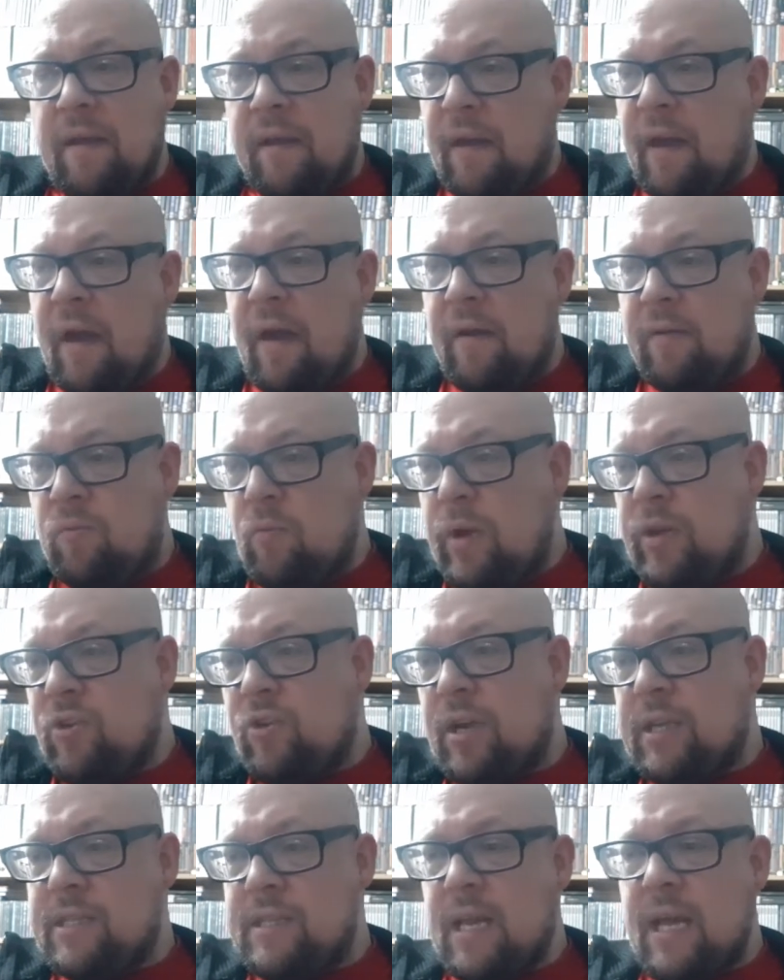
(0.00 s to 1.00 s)
uh, uh when
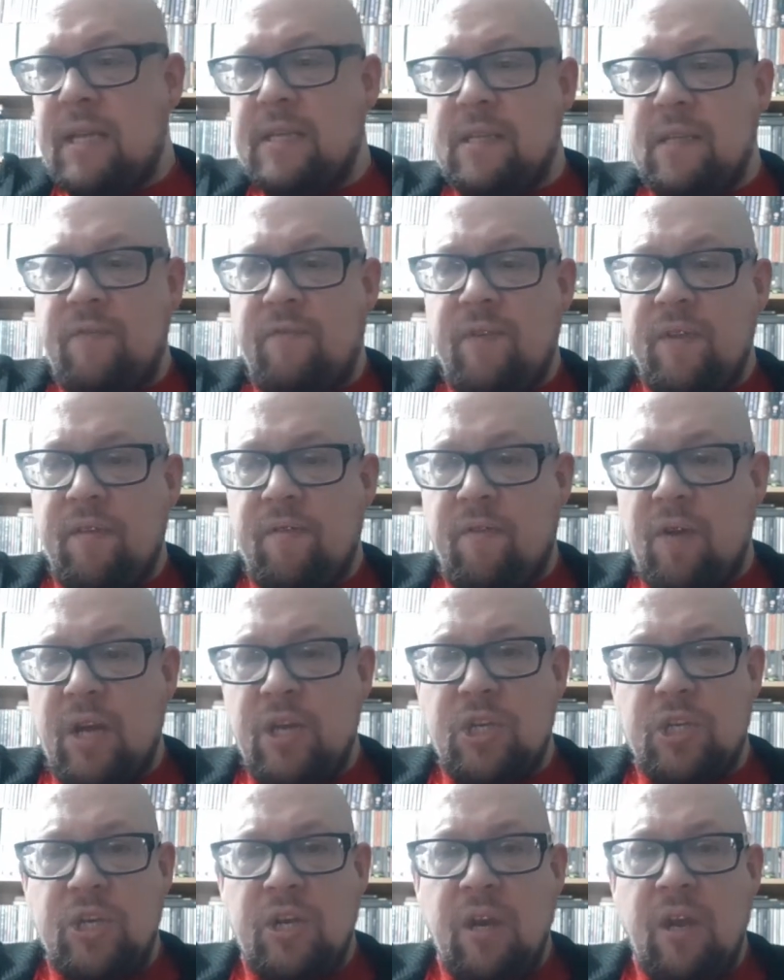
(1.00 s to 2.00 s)
translated for the
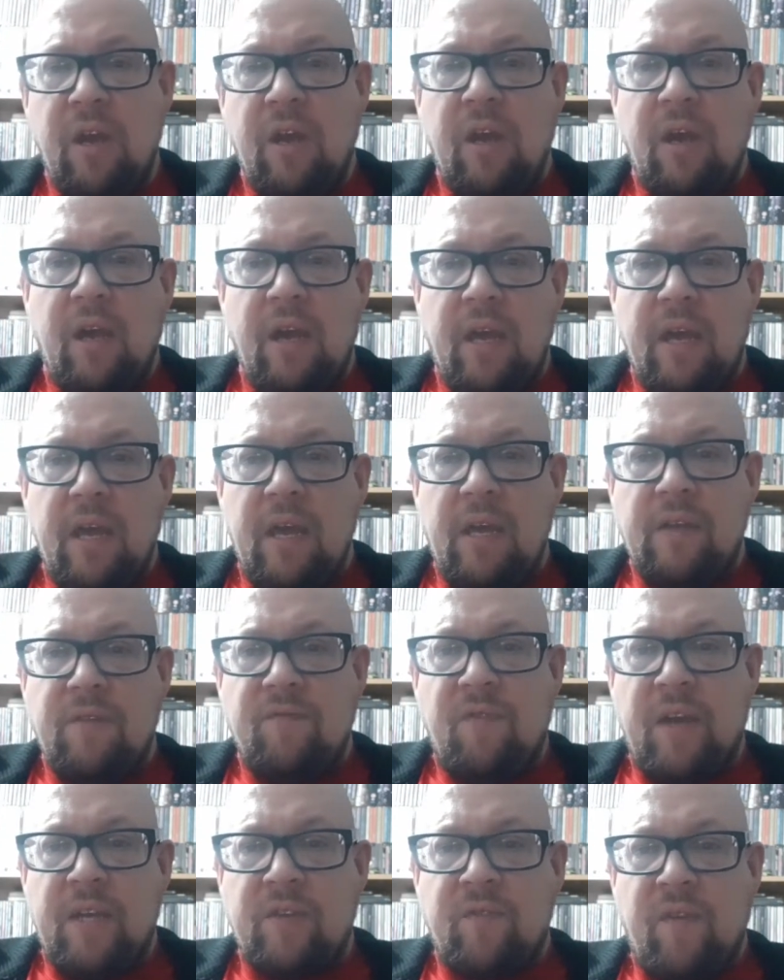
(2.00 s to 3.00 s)
French uh, is
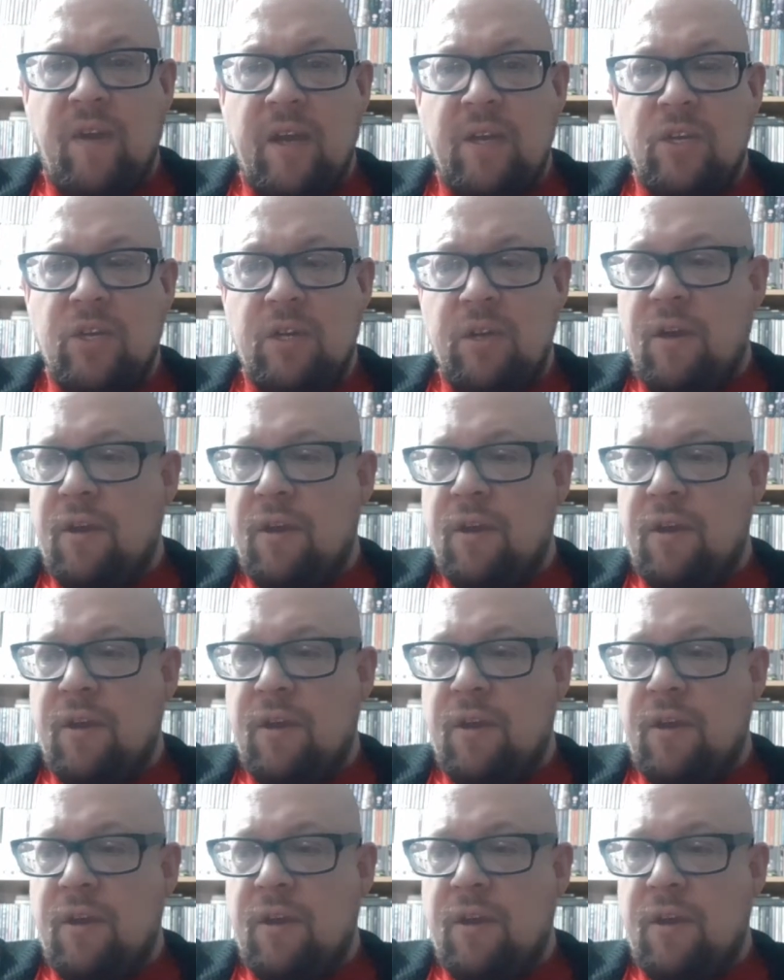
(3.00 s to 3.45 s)
fast fashion.